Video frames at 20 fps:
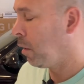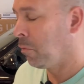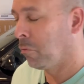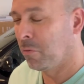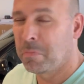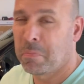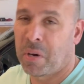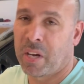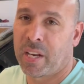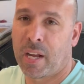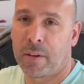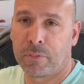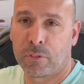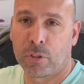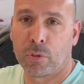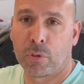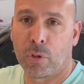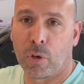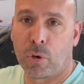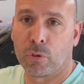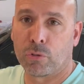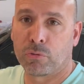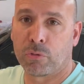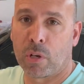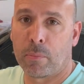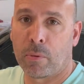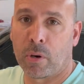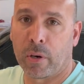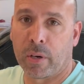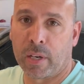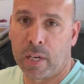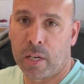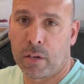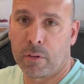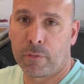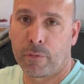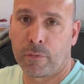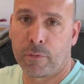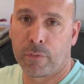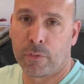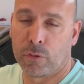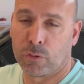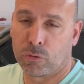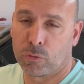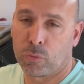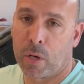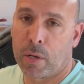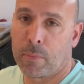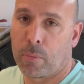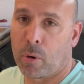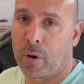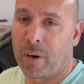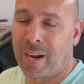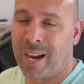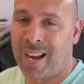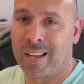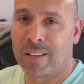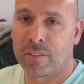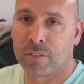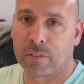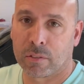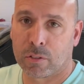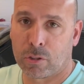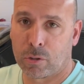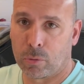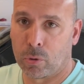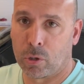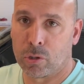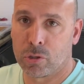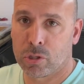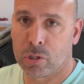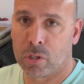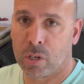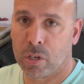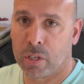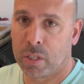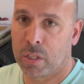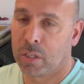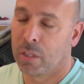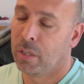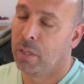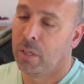We might have to do the whole sway bar if the sway bar has corrosion on it,